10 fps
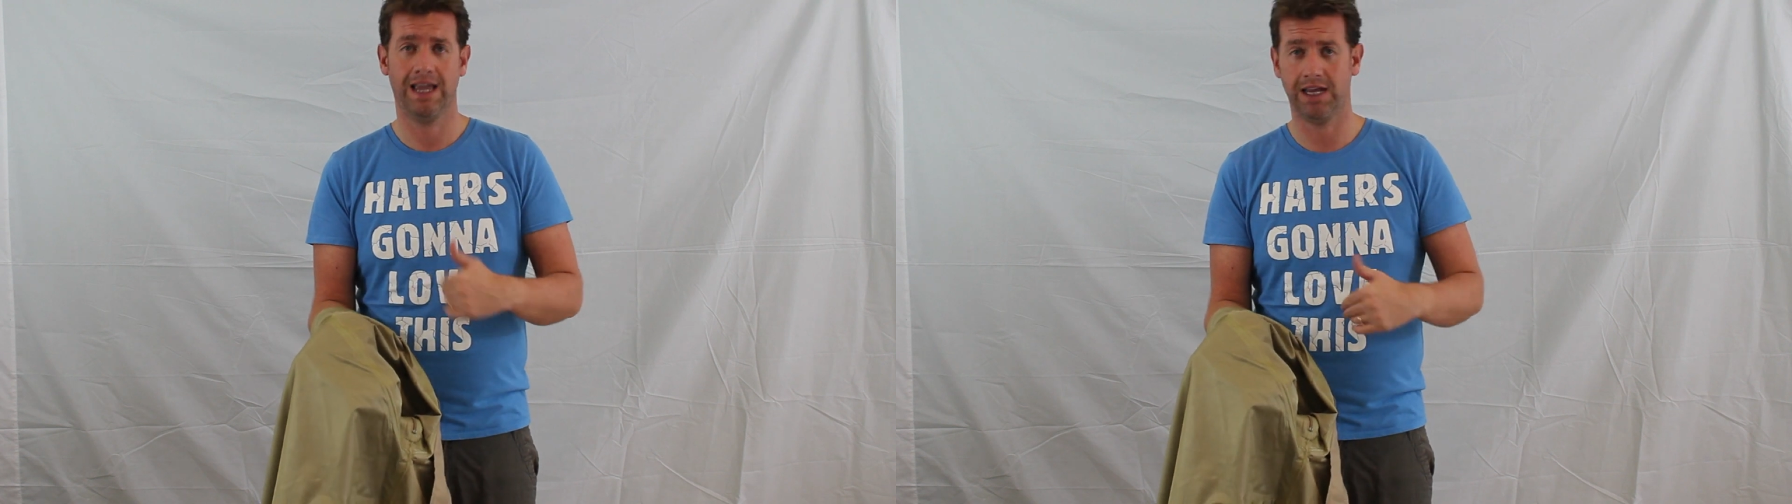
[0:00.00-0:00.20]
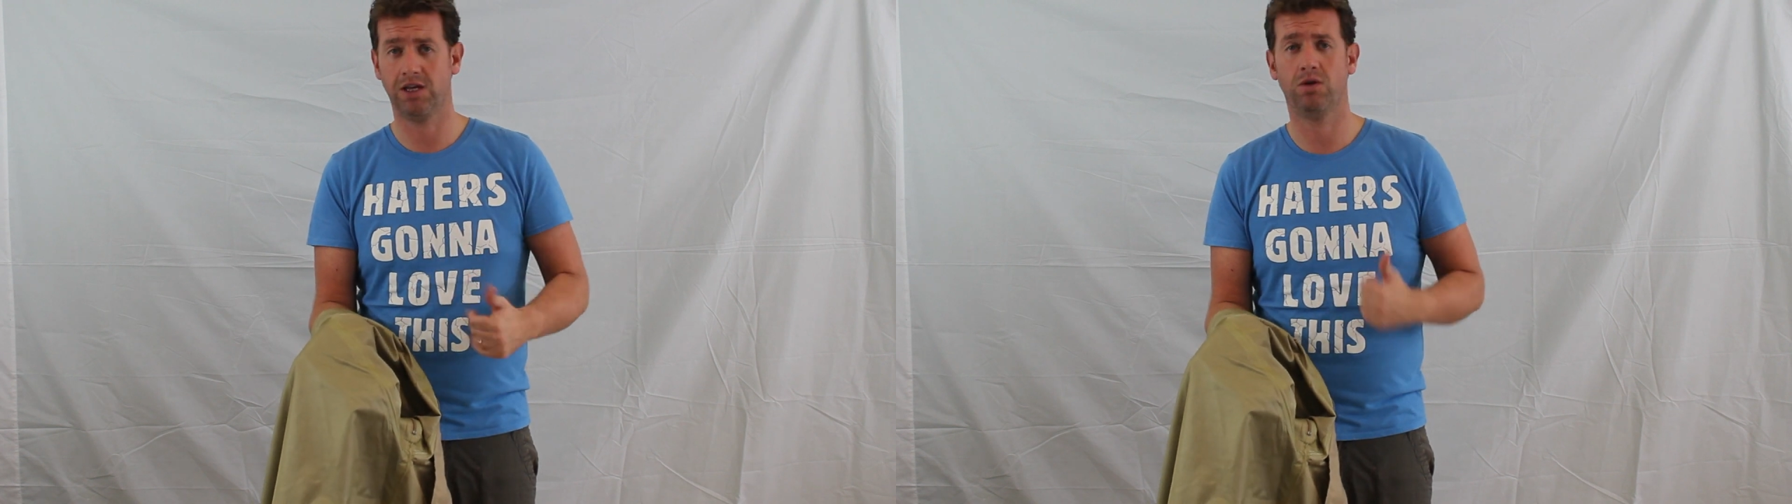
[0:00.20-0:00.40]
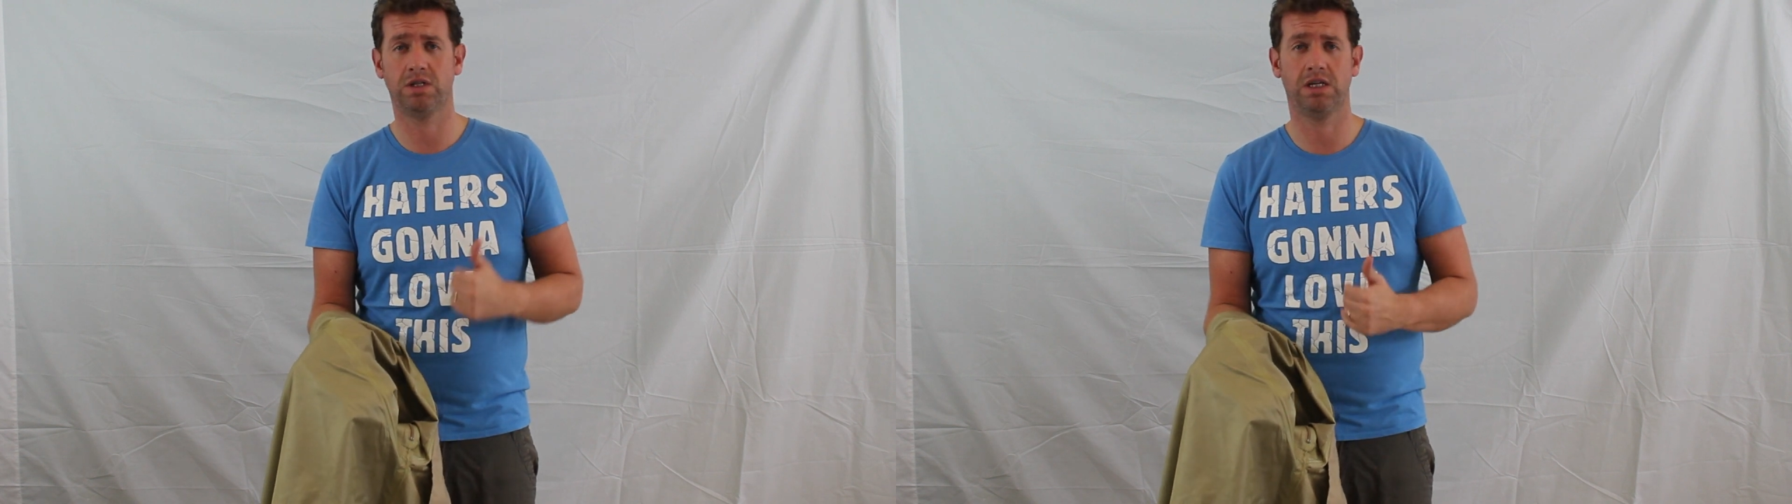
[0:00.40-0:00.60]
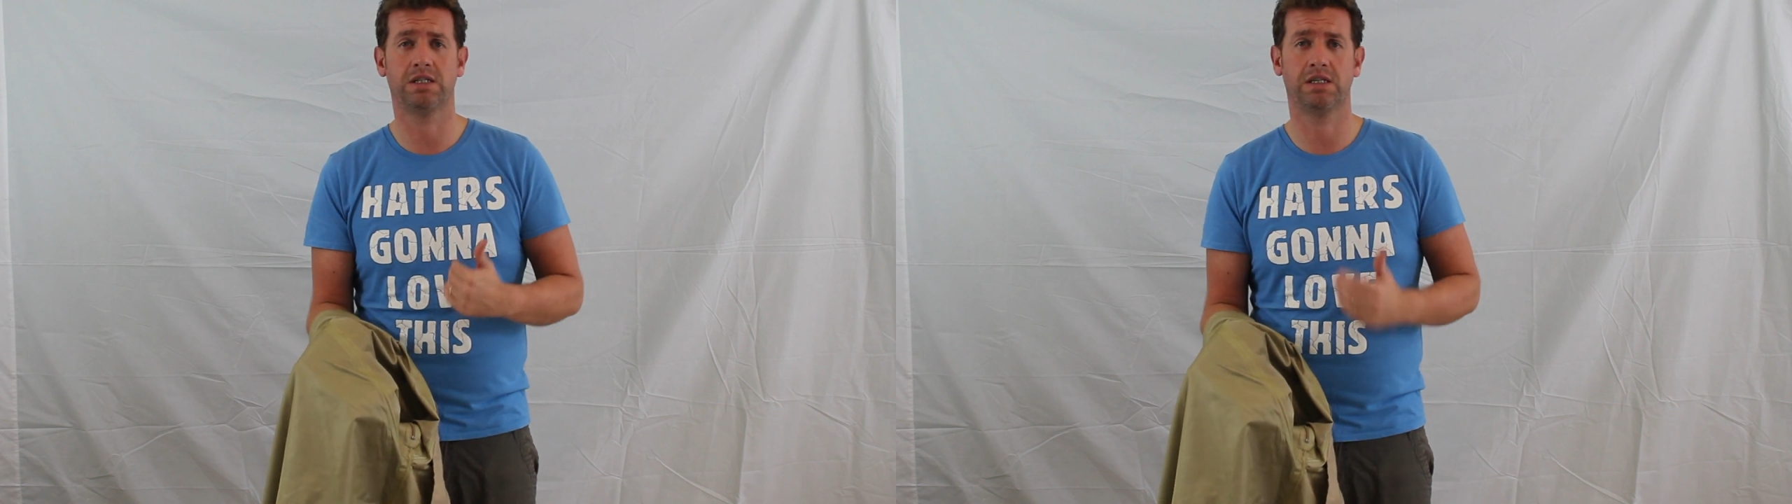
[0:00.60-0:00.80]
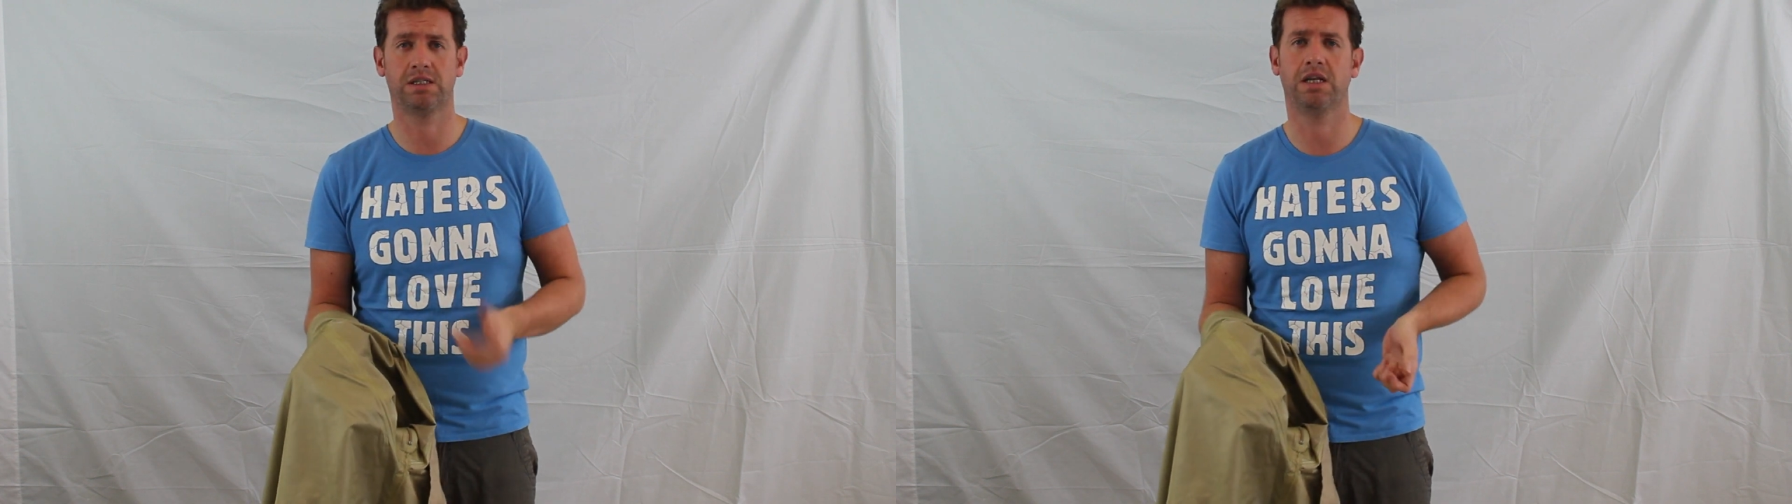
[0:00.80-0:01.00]
it usually is
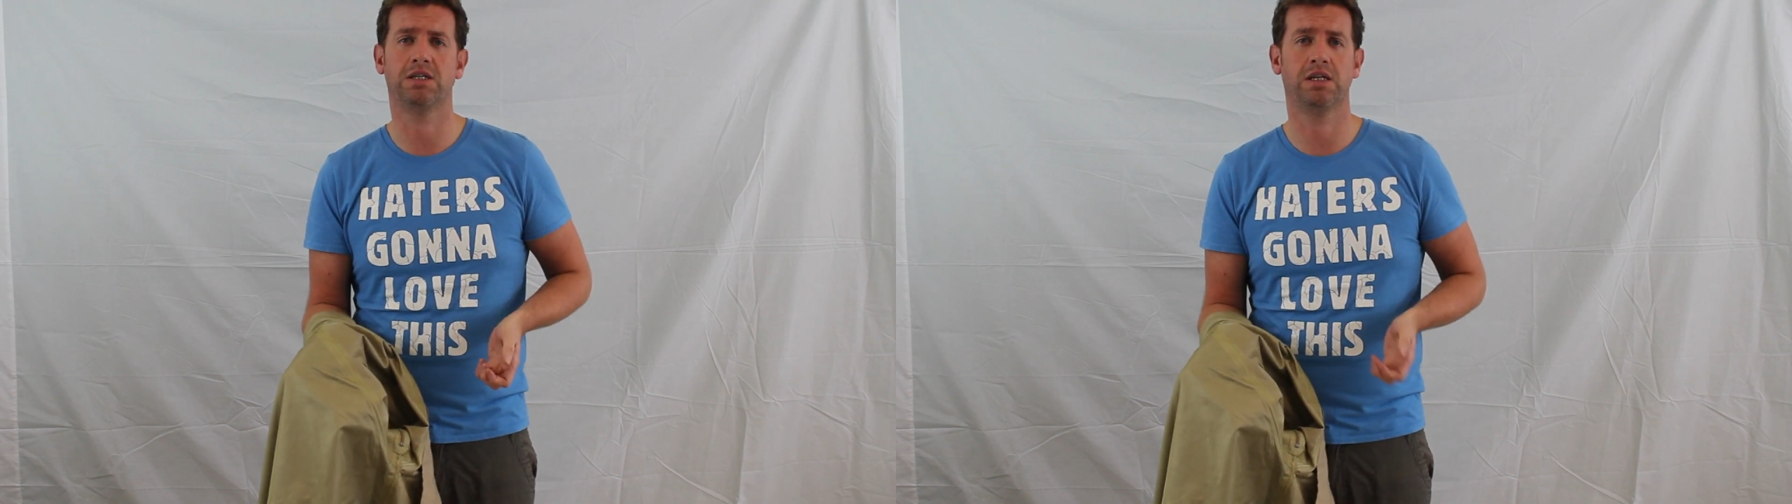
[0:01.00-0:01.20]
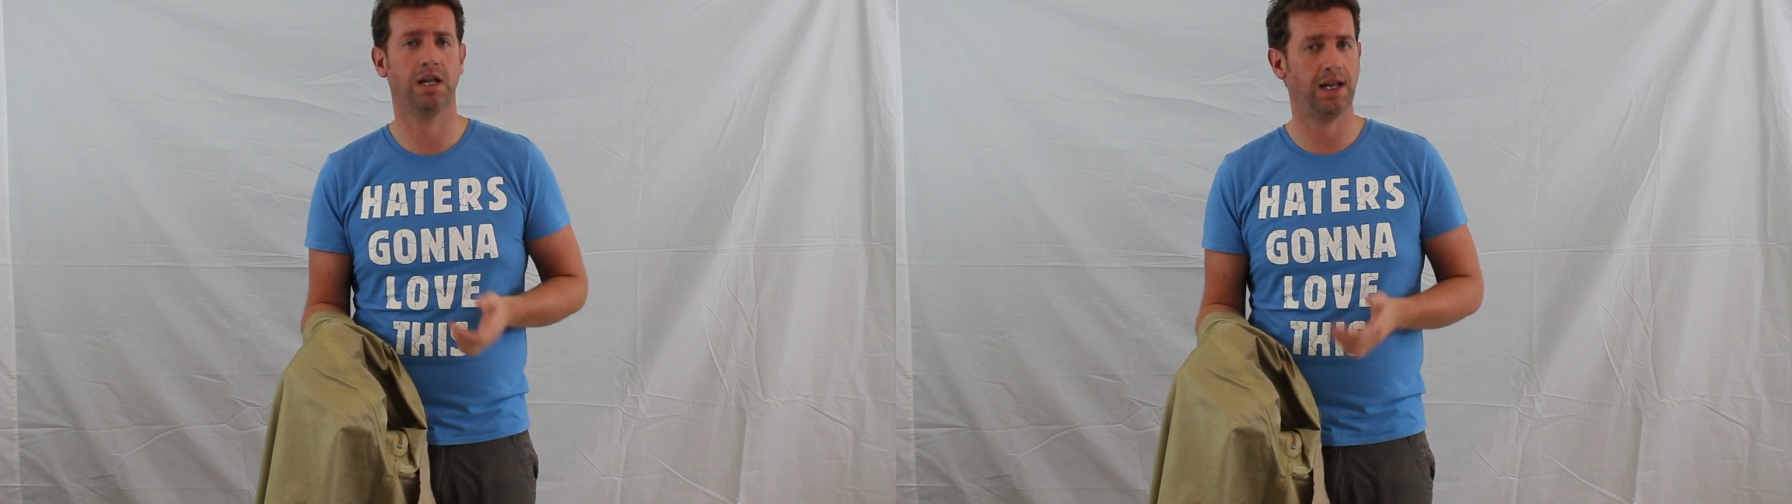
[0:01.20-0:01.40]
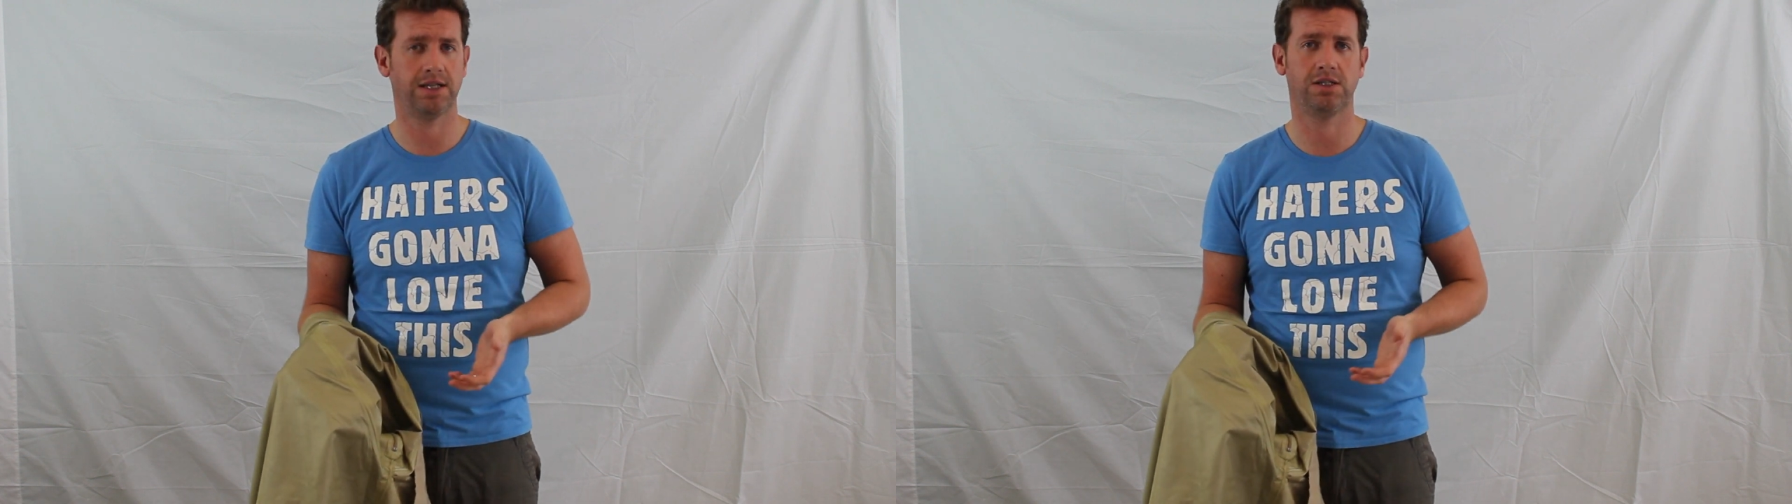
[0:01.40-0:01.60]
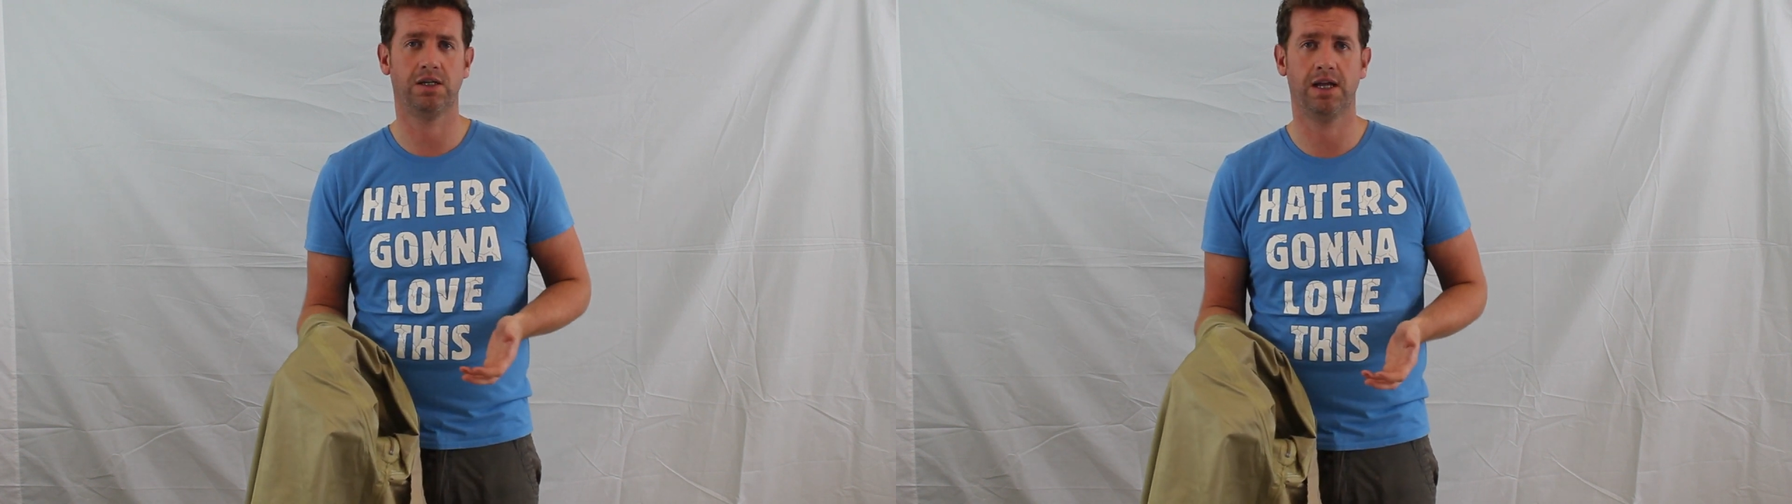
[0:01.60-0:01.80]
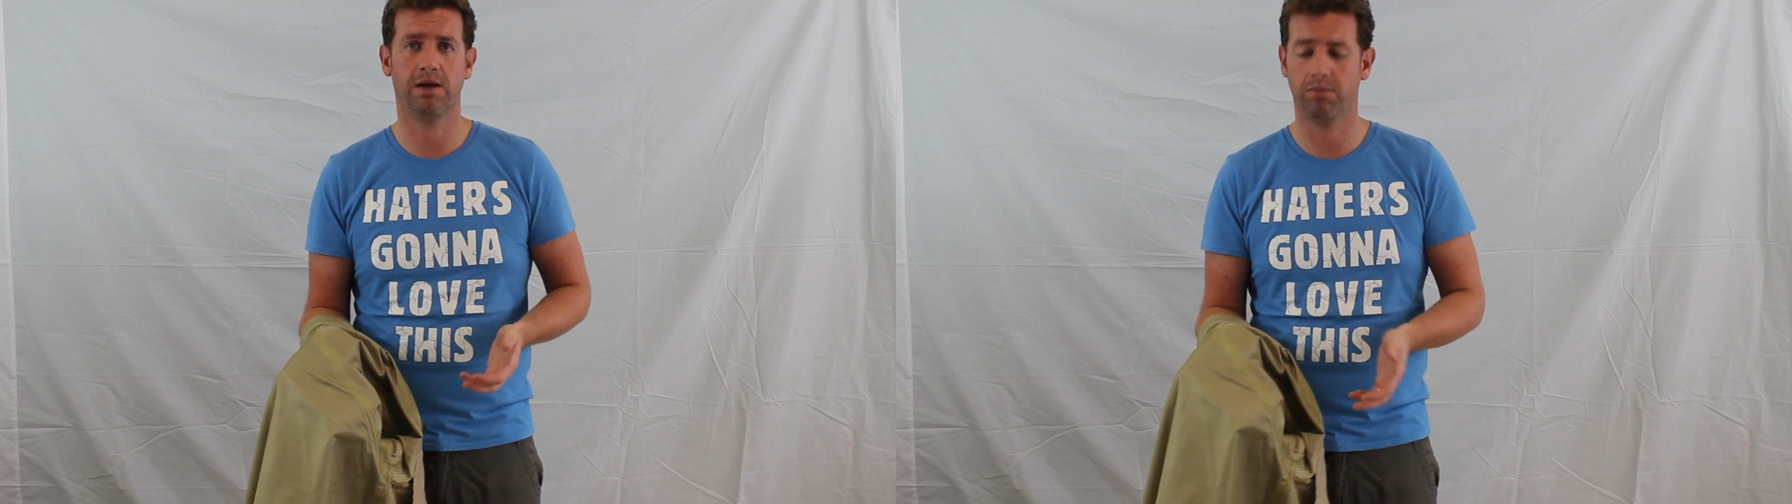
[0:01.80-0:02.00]
the stitching that lets you
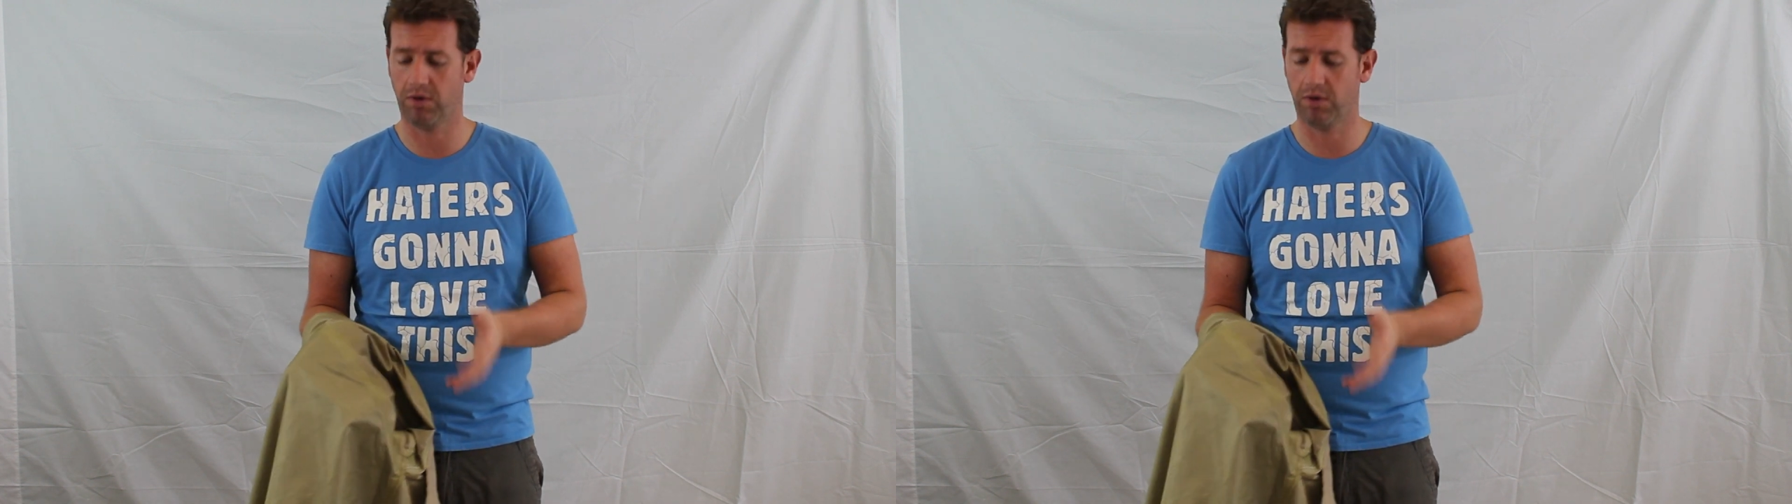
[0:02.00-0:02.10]
down,